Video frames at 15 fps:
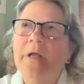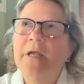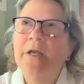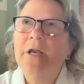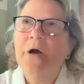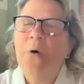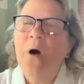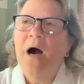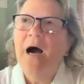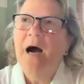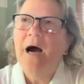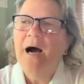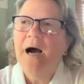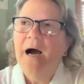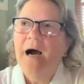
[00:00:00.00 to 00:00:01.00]
you know,
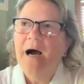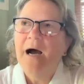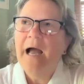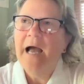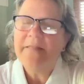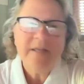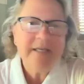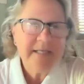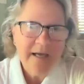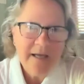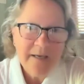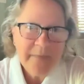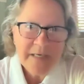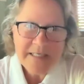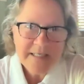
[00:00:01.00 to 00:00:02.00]
at the
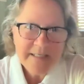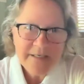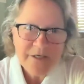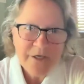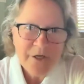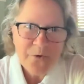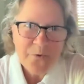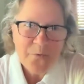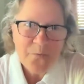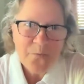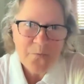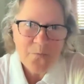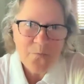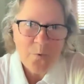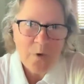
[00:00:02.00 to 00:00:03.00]
time I didn't know
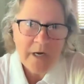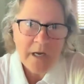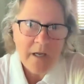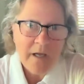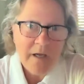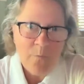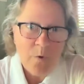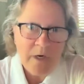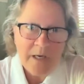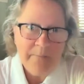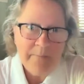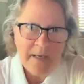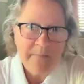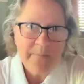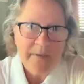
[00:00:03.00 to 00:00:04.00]
what what I
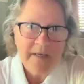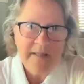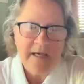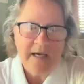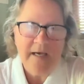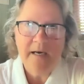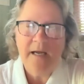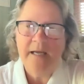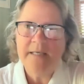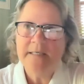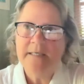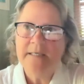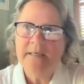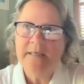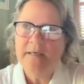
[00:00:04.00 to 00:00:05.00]
meant by that. I
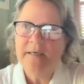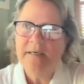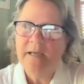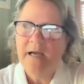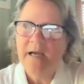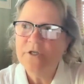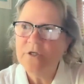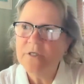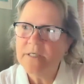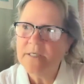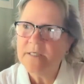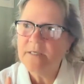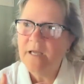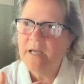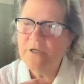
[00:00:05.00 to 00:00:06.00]
didn't I just
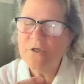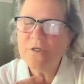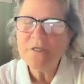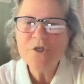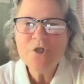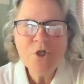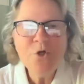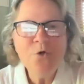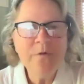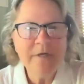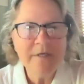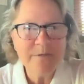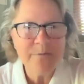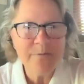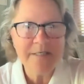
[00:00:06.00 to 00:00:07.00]
I just knew
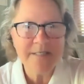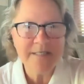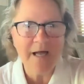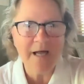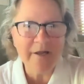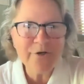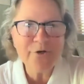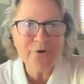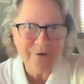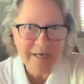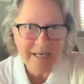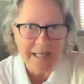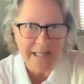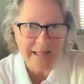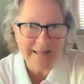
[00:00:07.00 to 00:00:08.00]
this was
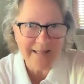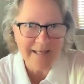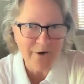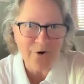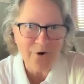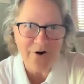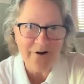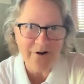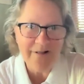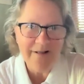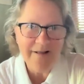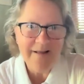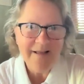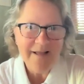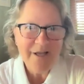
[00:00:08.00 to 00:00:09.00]
underneath it all.
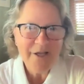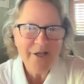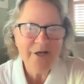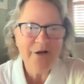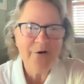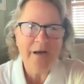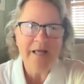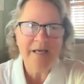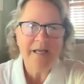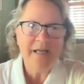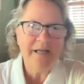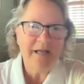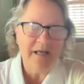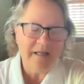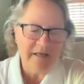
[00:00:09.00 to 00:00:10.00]
You know,
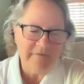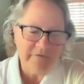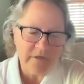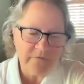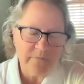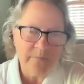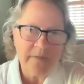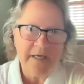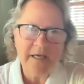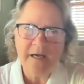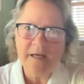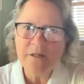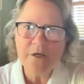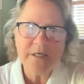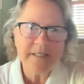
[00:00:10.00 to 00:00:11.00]
any any of the like I
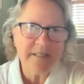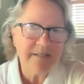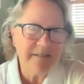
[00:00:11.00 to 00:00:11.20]
looked